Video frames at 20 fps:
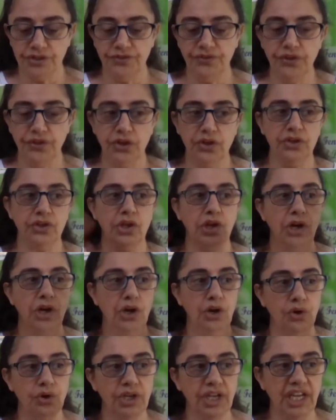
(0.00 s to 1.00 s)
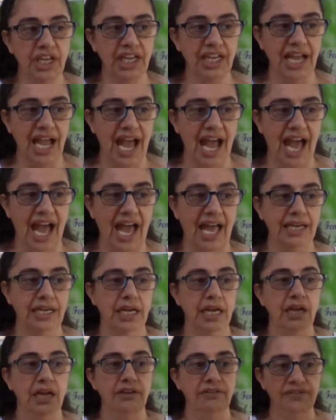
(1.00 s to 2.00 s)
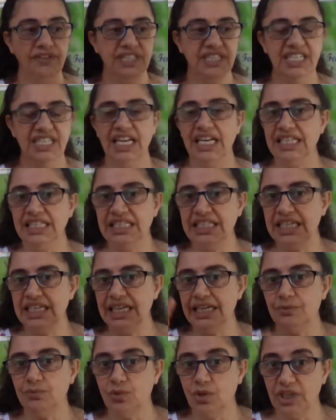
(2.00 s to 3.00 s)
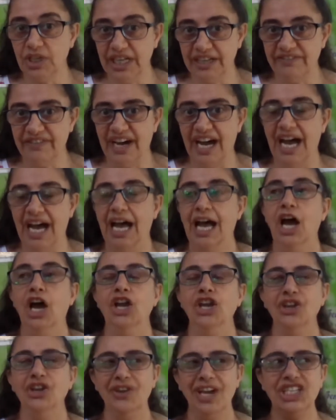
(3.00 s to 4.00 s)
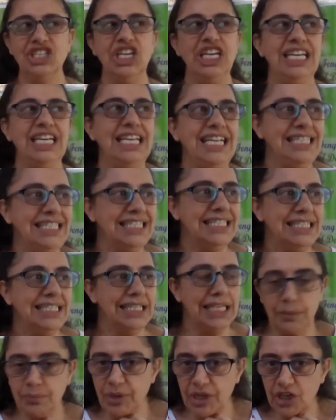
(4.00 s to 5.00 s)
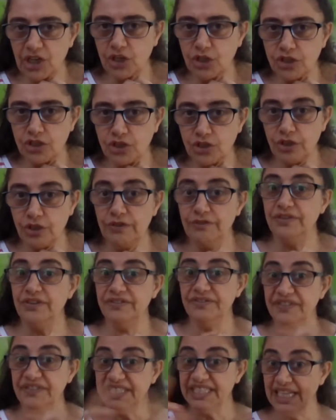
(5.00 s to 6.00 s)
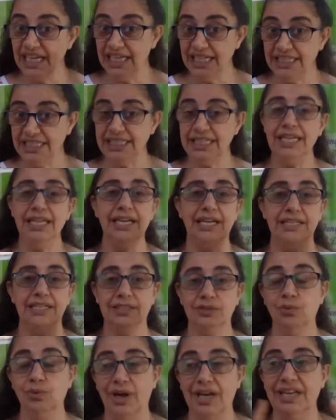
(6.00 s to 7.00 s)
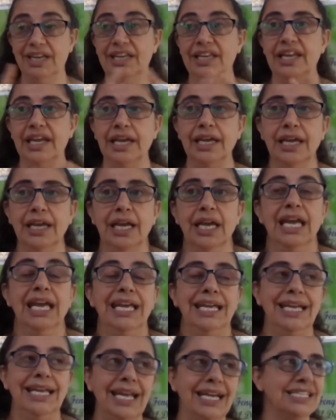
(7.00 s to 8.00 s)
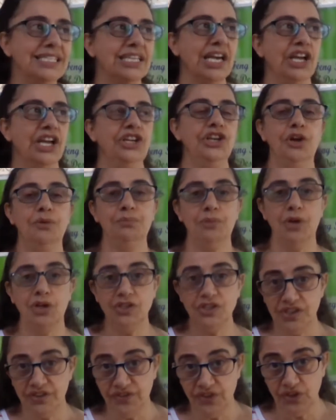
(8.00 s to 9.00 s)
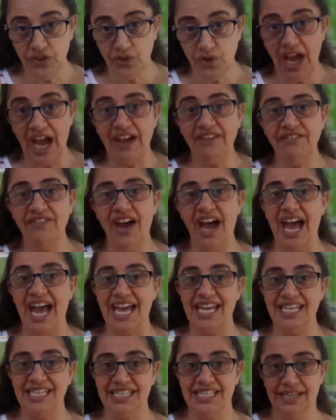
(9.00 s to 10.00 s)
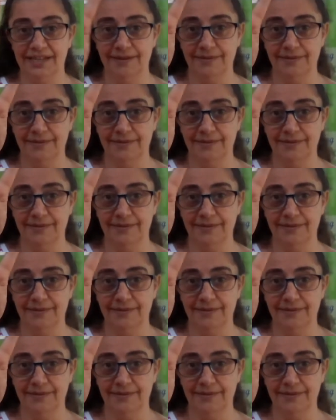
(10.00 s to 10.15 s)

of you that are looking at fertility and whatever, you actually need to sleep in a good room for fertility. That's one thing. Yes, I know most of you have had